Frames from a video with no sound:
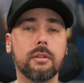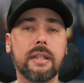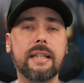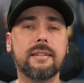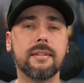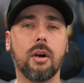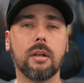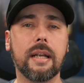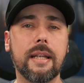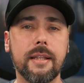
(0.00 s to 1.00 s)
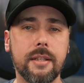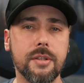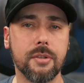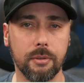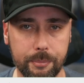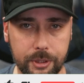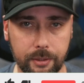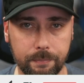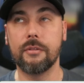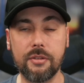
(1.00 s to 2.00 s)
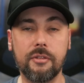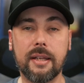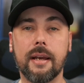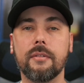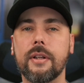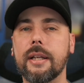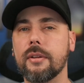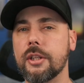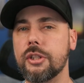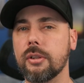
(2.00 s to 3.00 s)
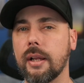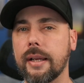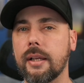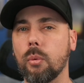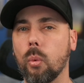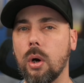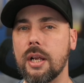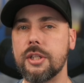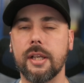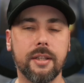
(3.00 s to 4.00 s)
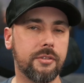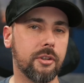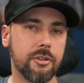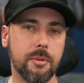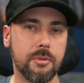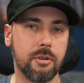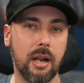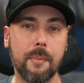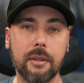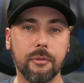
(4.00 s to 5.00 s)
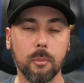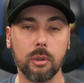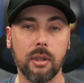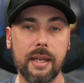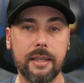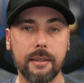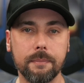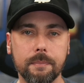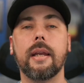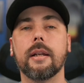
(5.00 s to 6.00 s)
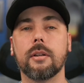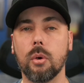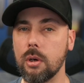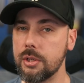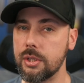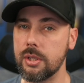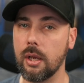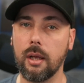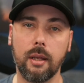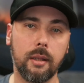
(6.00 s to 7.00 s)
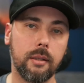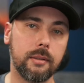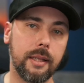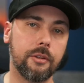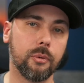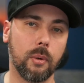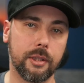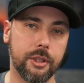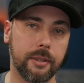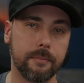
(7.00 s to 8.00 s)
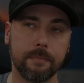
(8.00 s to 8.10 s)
Links are in the description. This is the kind of video that you like watching. Consider subscribing for more like it. And of course, thanks for watching.